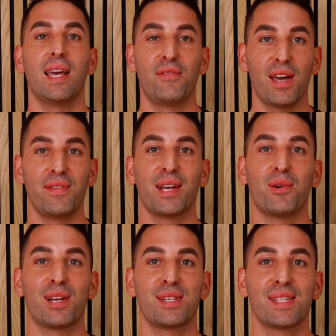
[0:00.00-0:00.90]
If you have any
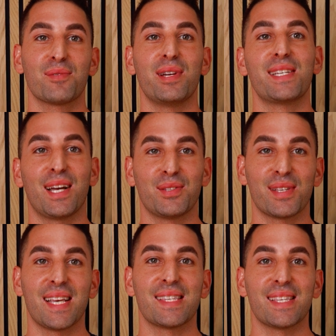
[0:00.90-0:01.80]
questions, reach out to
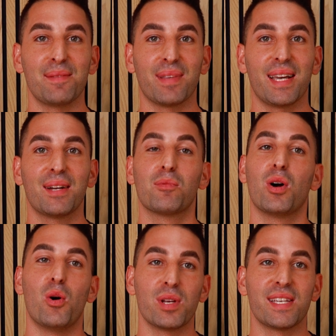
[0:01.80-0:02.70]
us at Sleeplay. We're
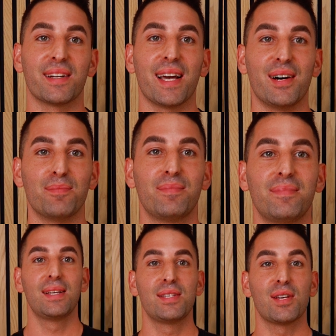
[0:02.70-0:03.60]
always here to help.
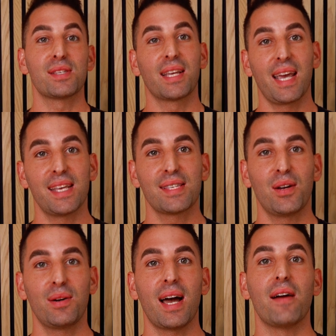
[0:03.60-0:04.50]
Just in case
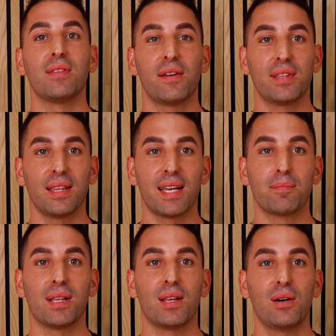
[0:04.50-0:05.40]
though, I've left a
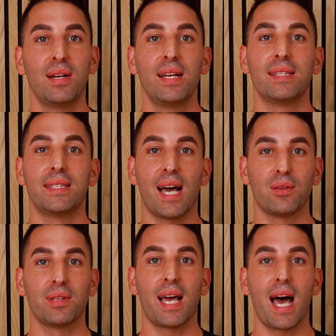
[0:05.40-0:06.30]
link below to
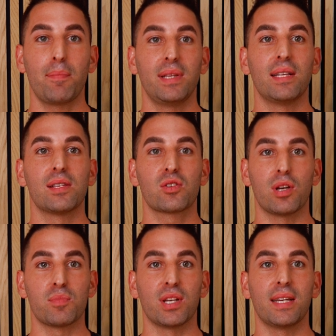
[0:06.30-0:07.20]
download the app in the
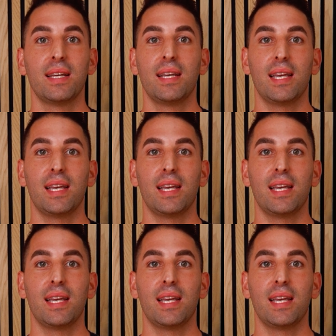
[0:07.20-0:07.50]
description.